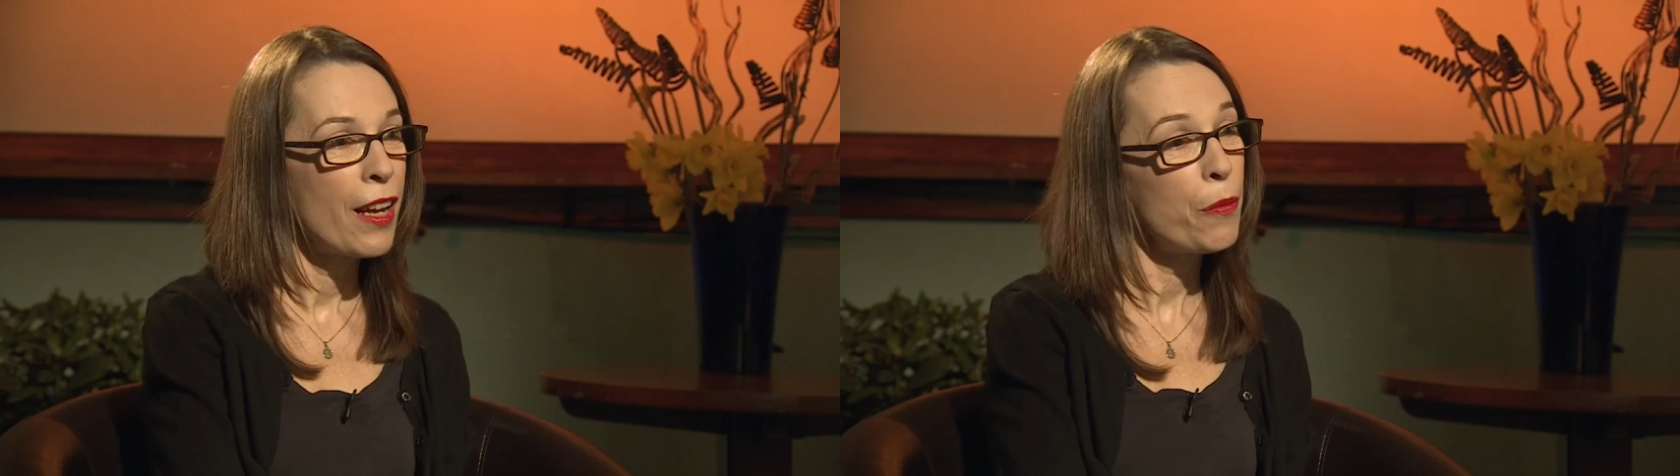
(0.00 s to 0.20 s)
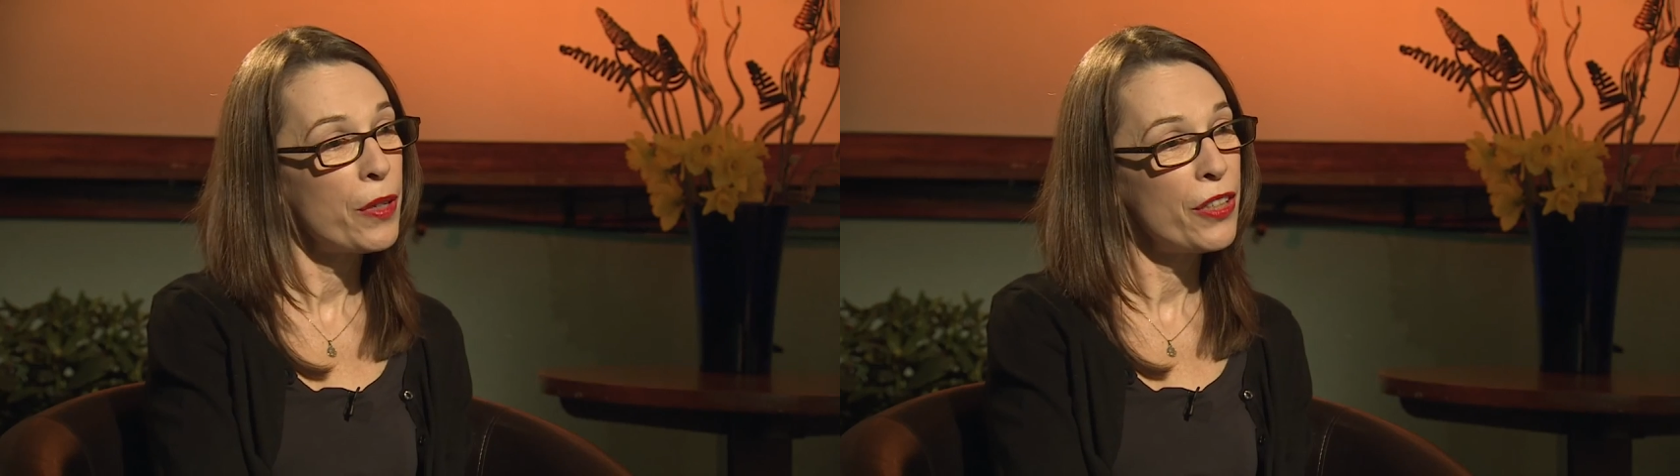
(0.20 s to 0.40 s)

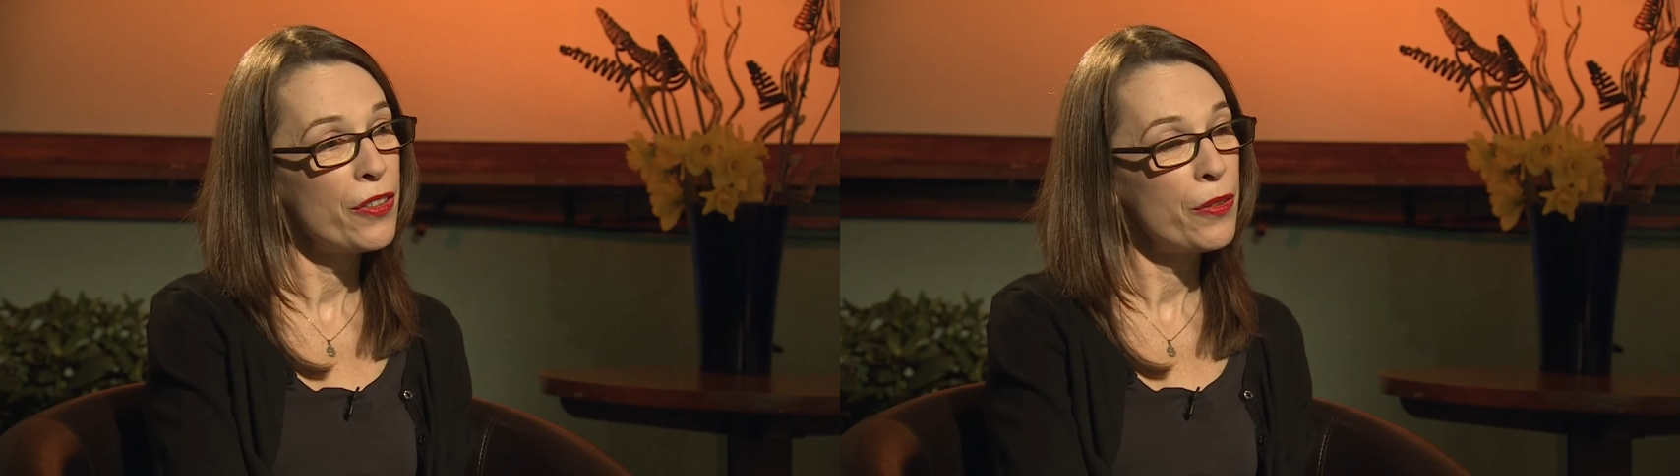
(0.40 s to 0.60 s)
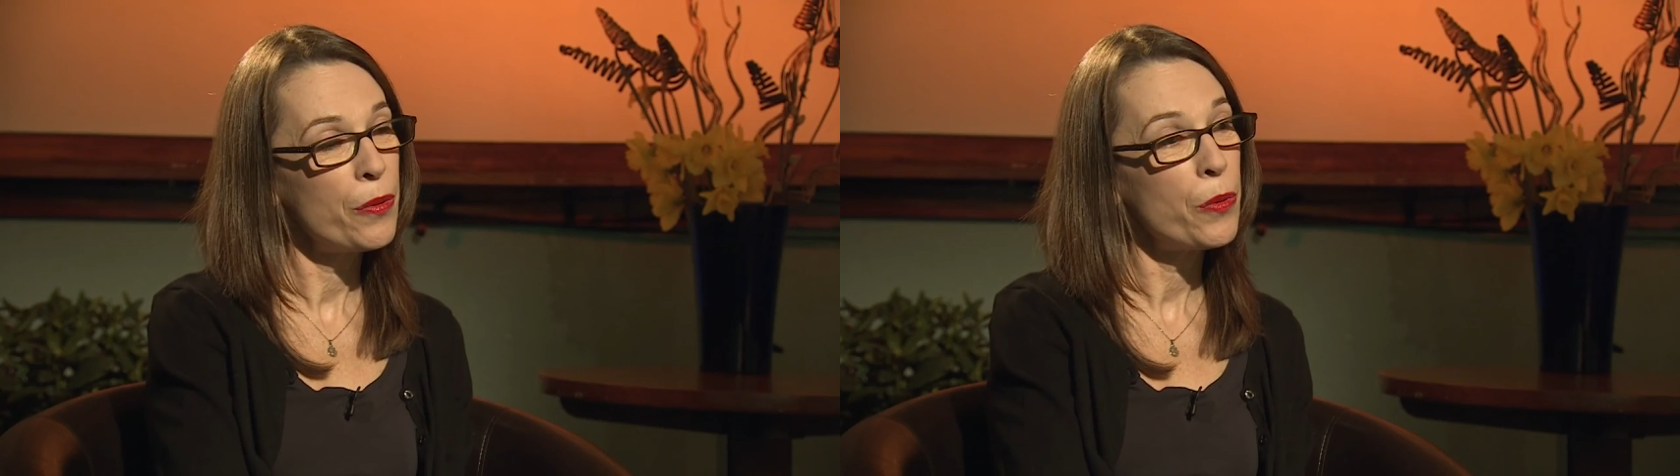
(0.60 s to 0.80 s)
And
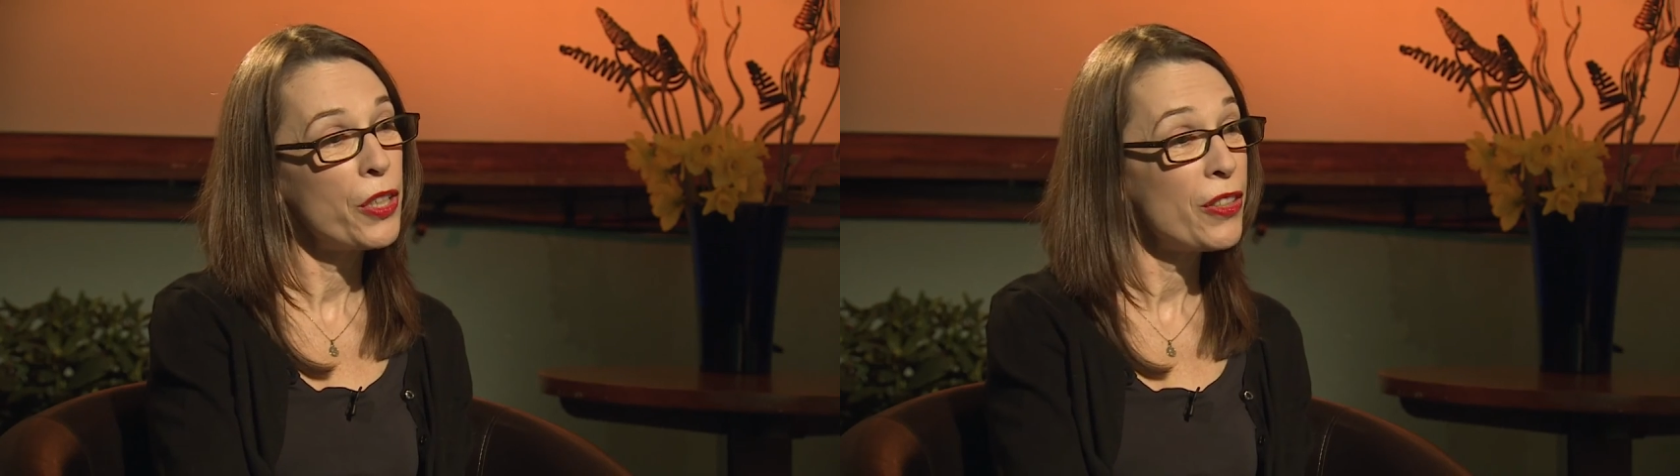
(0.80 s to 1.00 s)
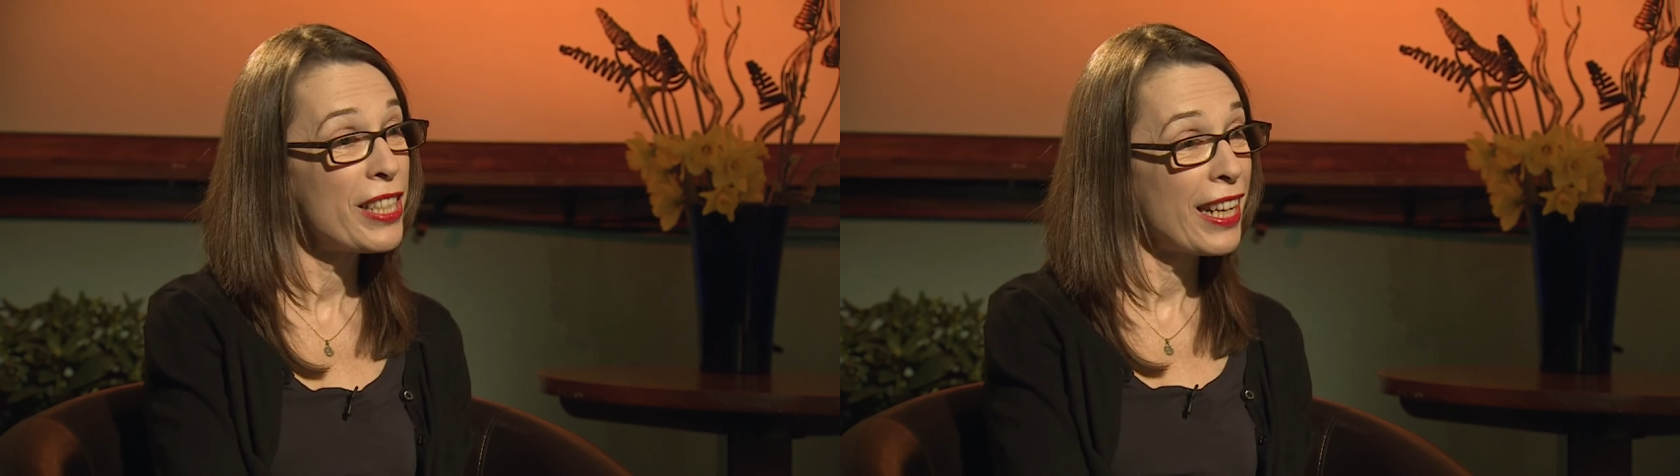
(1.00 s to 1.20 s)
were
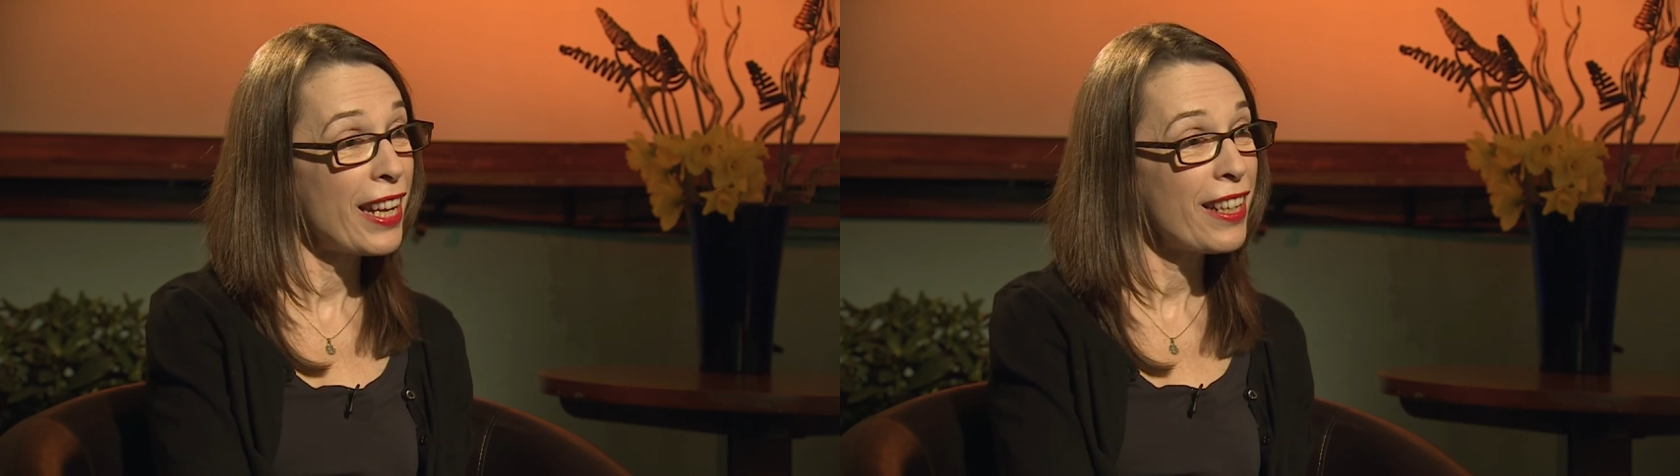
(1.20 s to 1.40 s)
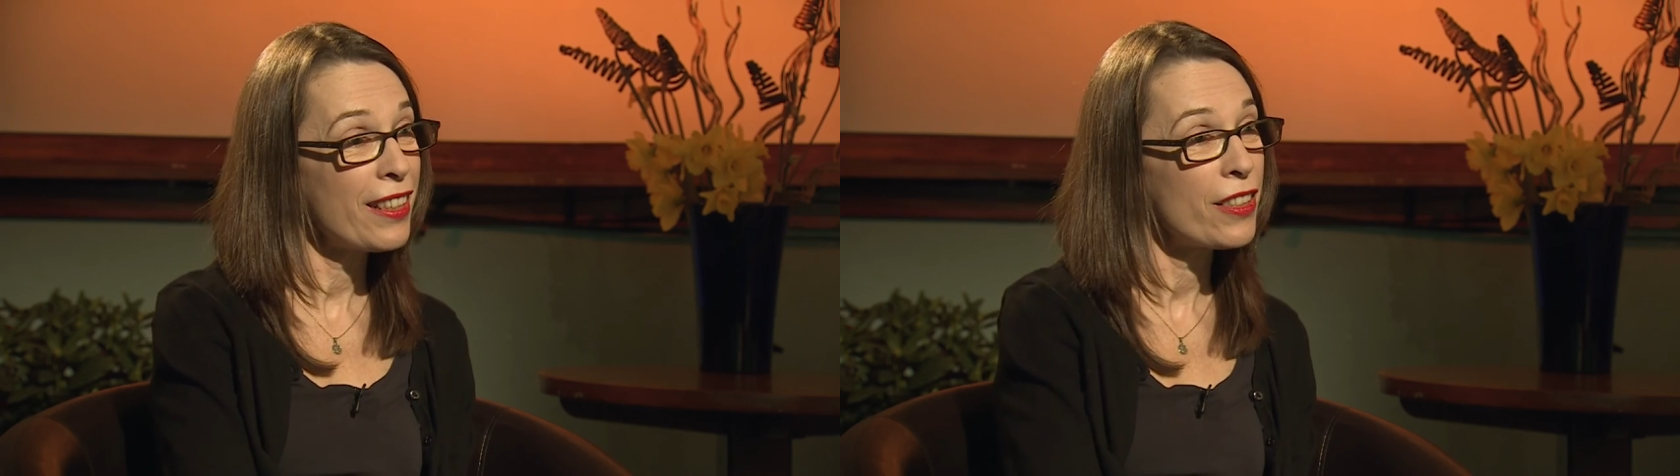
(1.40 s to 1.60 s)
you
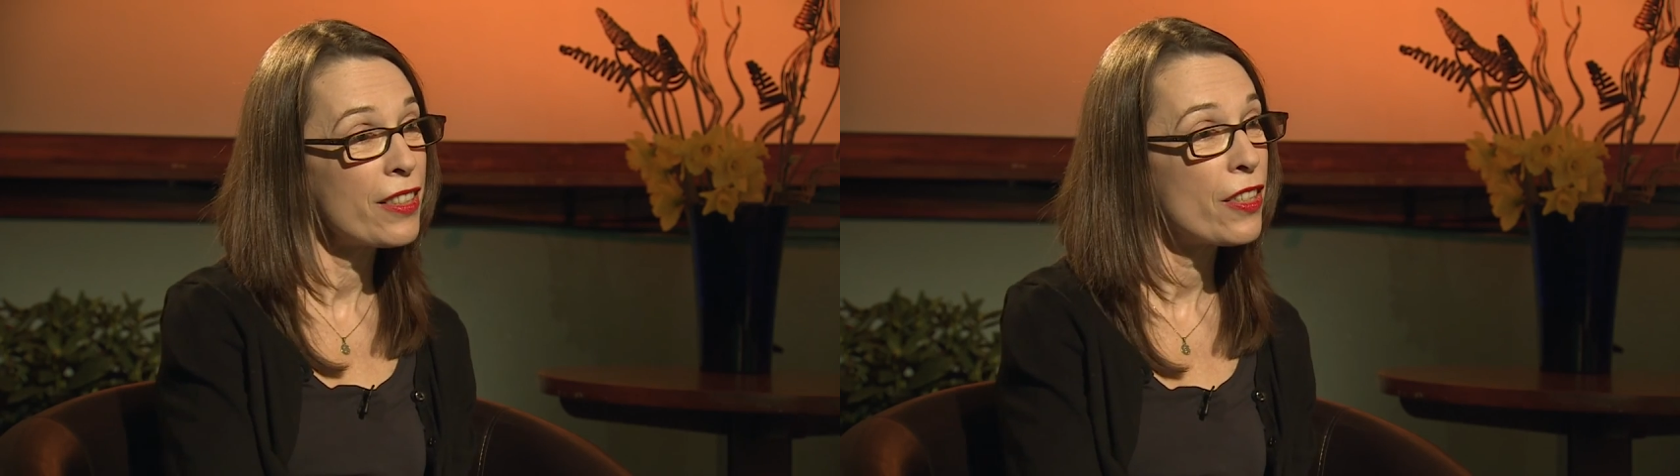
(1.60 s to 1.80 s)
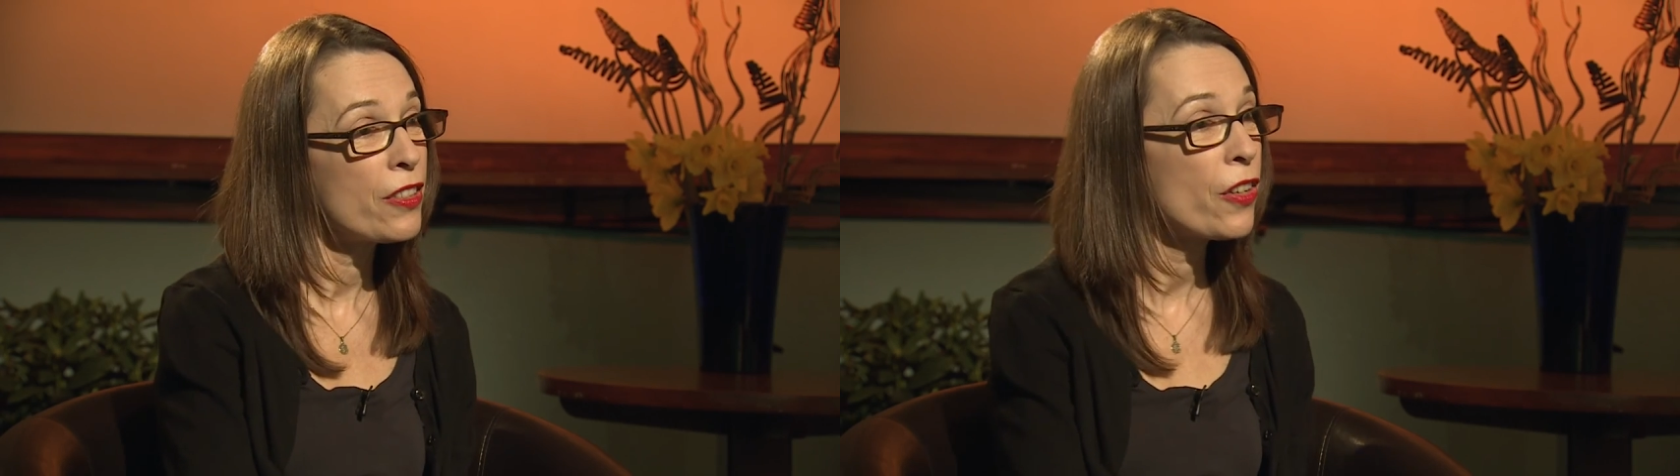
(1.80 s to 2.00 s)
singing and
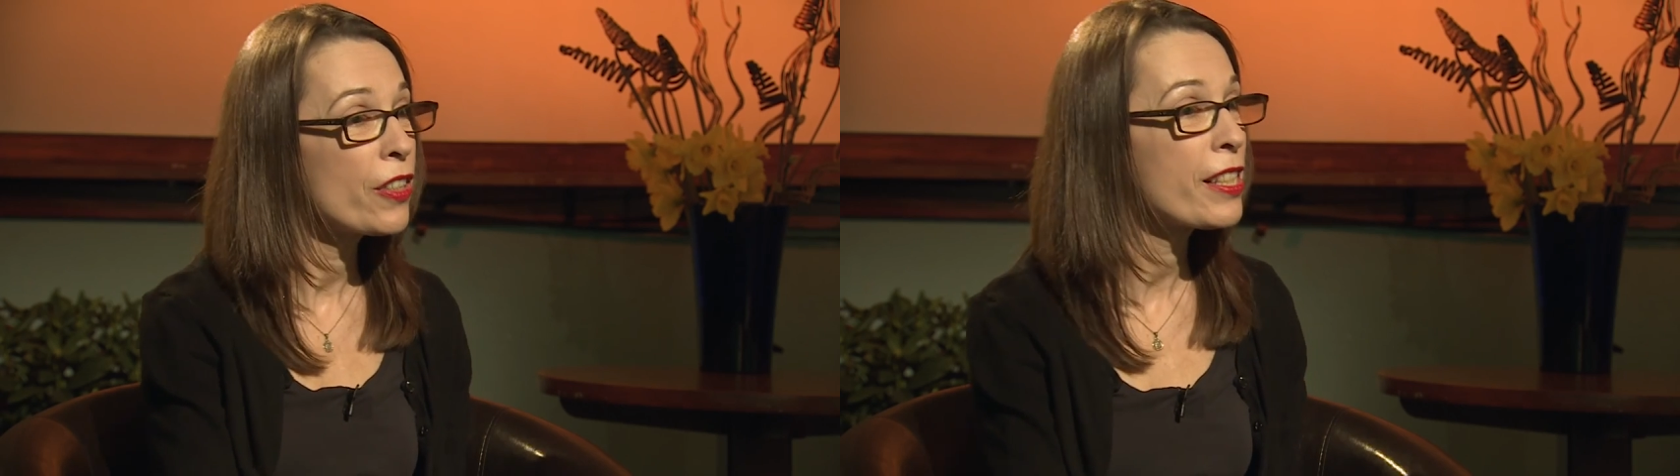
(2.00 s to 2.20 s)
dancing?